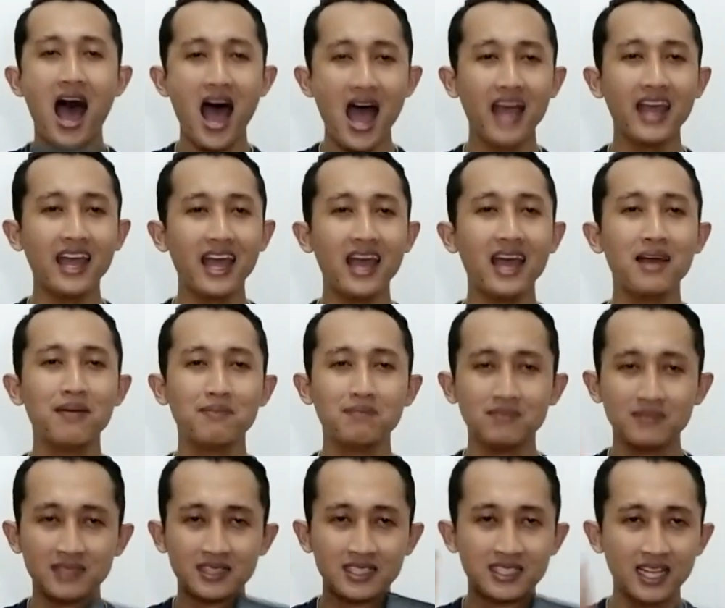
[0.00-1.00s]
I
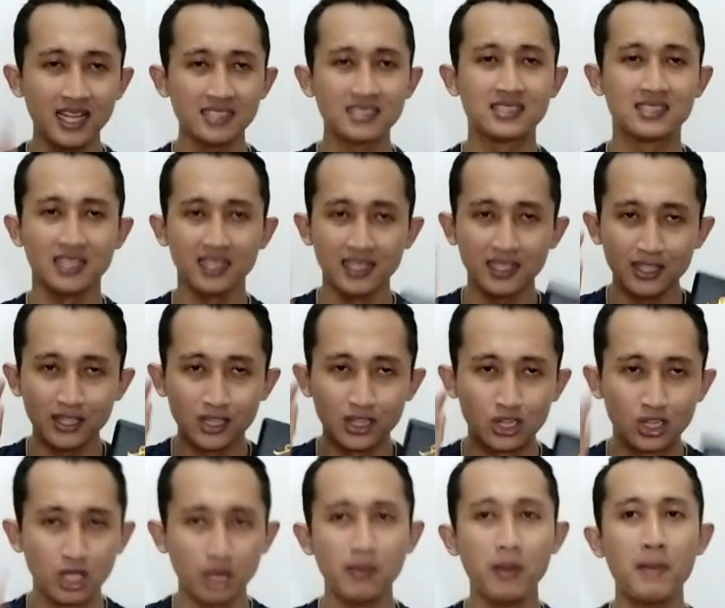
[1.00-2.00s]
am destined
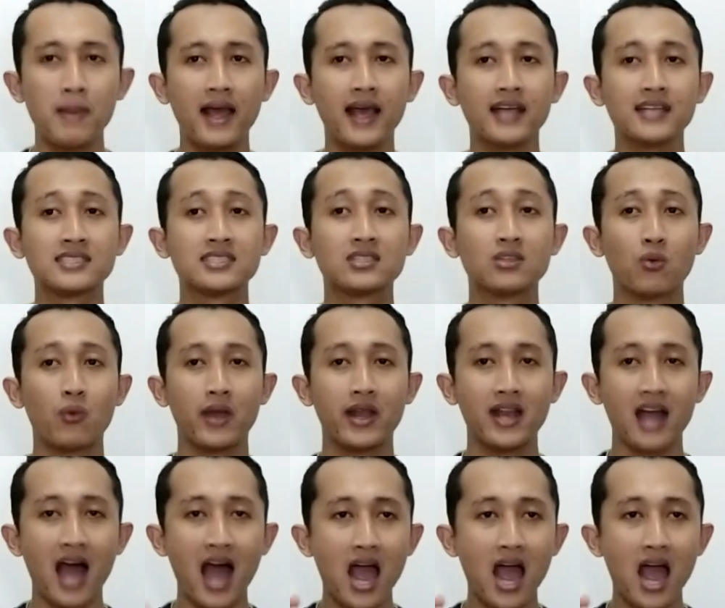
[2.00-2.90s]
to be blessed when